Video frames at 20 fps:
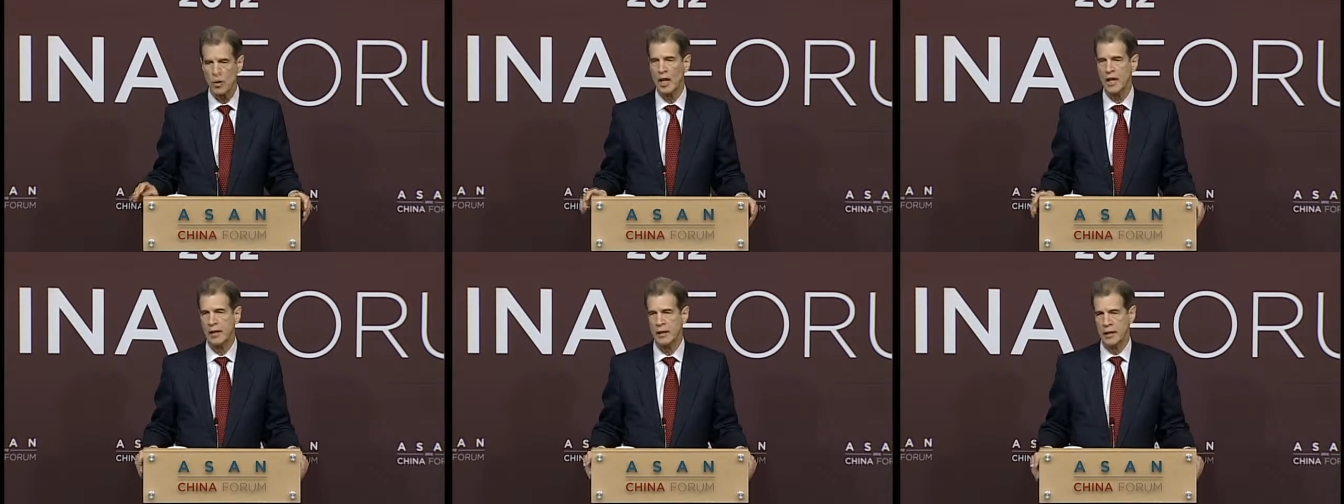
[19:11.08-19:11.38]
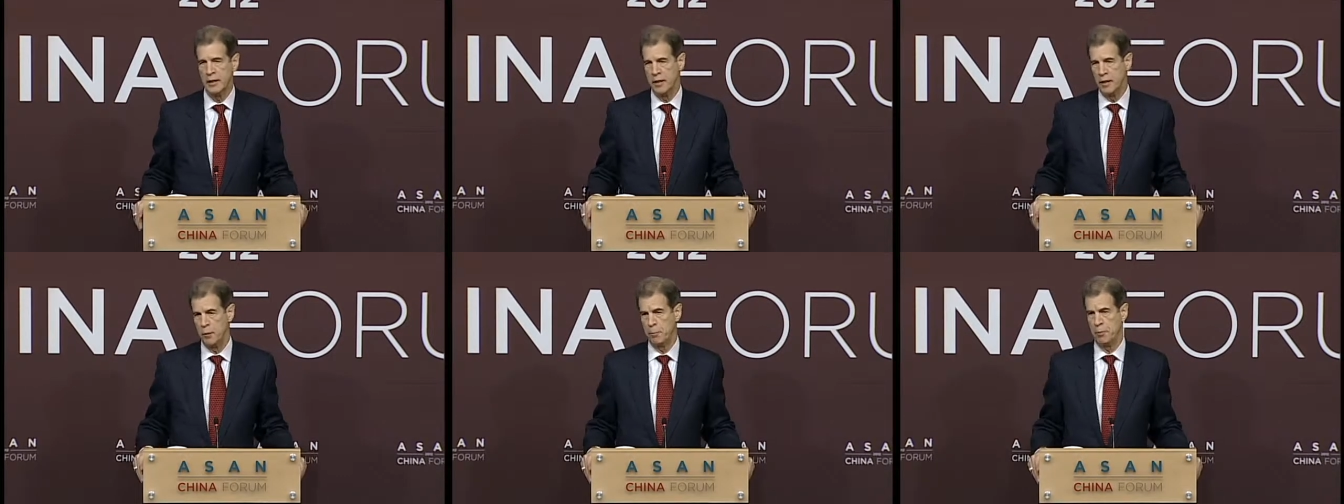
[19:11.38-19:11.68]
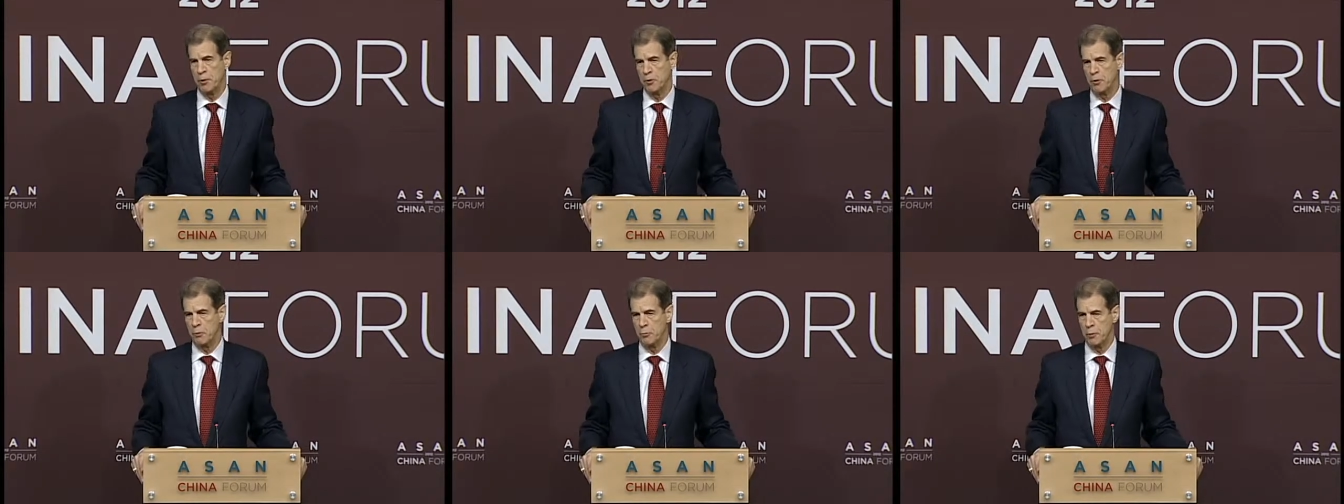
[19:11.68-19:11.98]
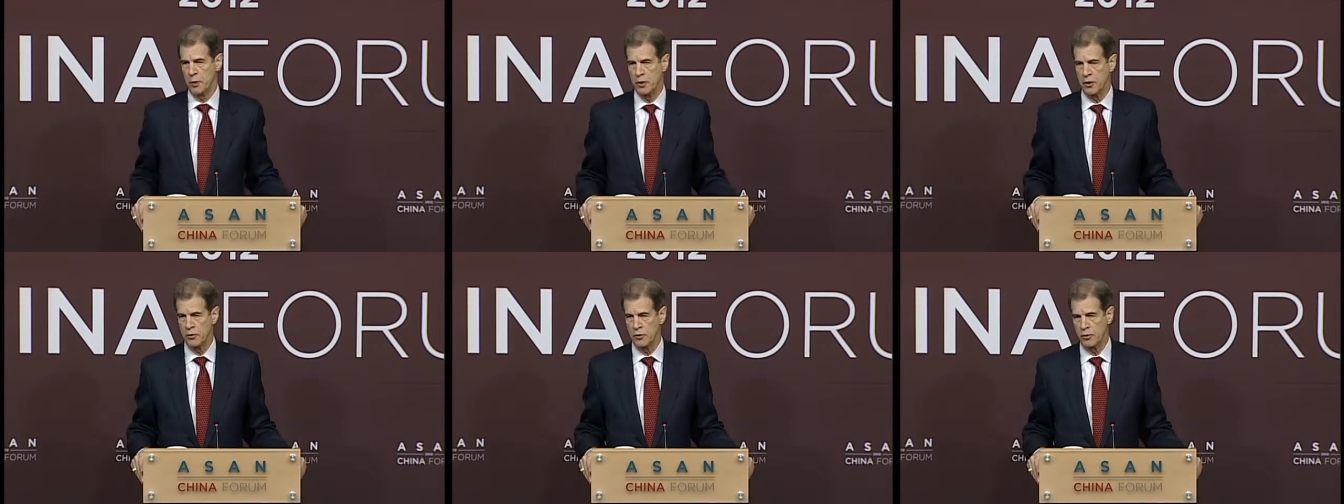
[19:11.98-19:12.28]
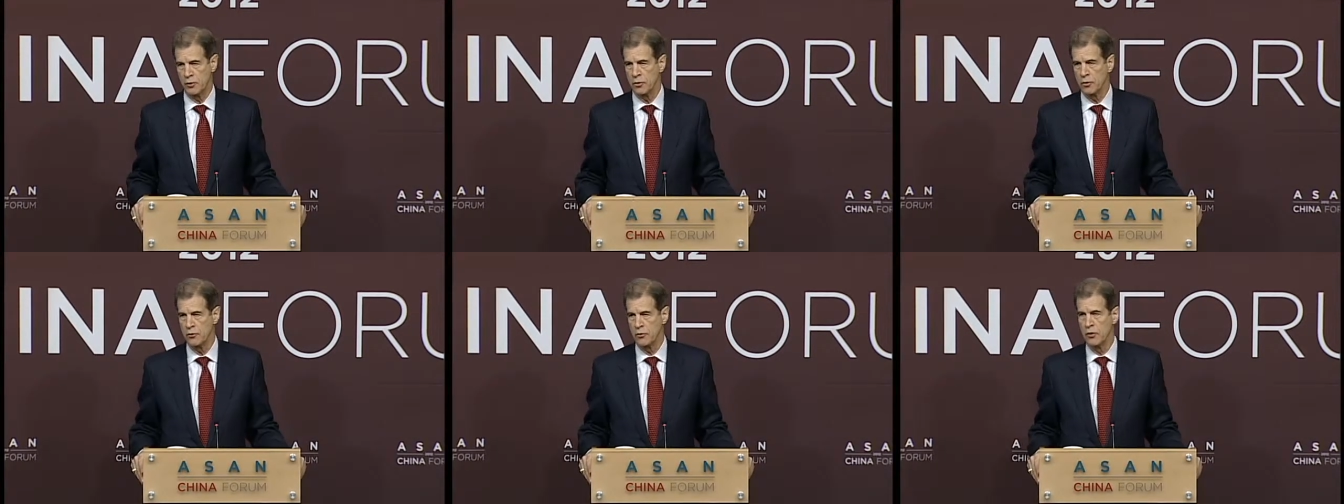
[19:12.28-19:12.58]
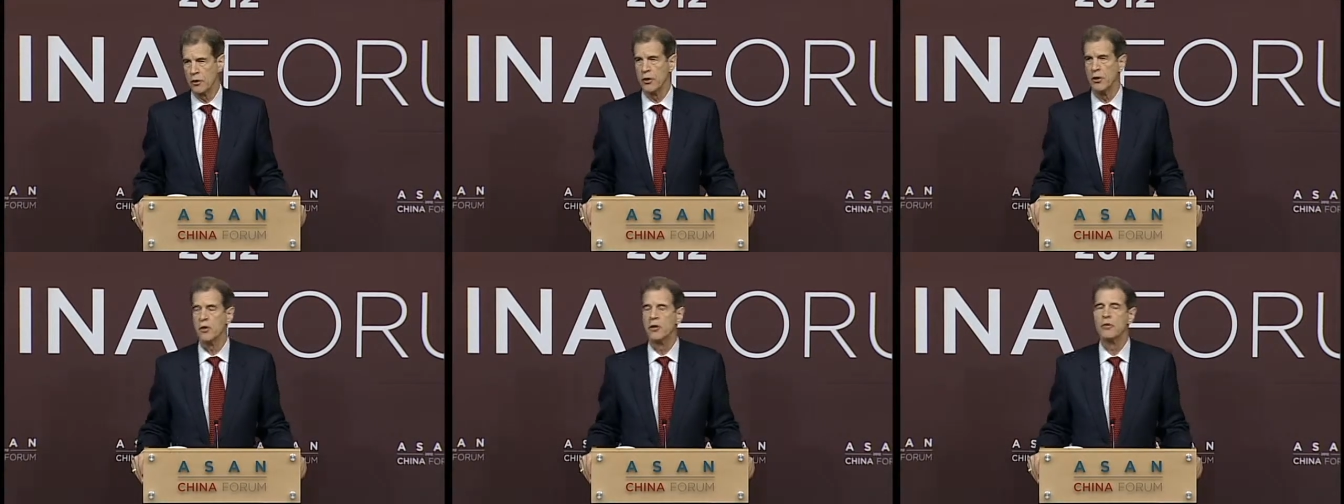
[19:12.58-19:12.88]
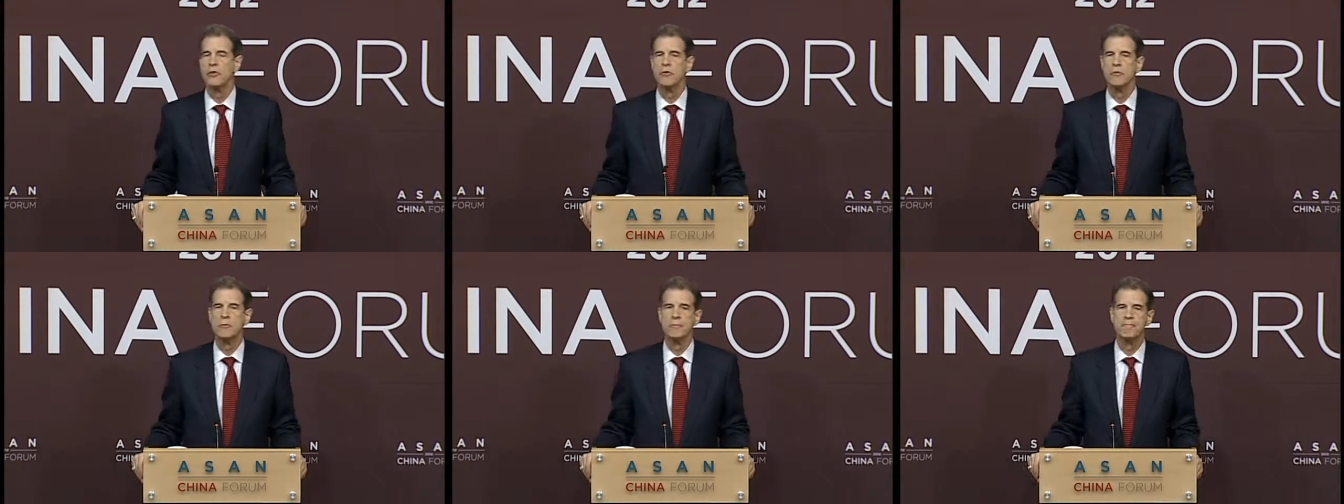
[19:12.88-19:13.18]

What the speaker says: deepest reasons for this.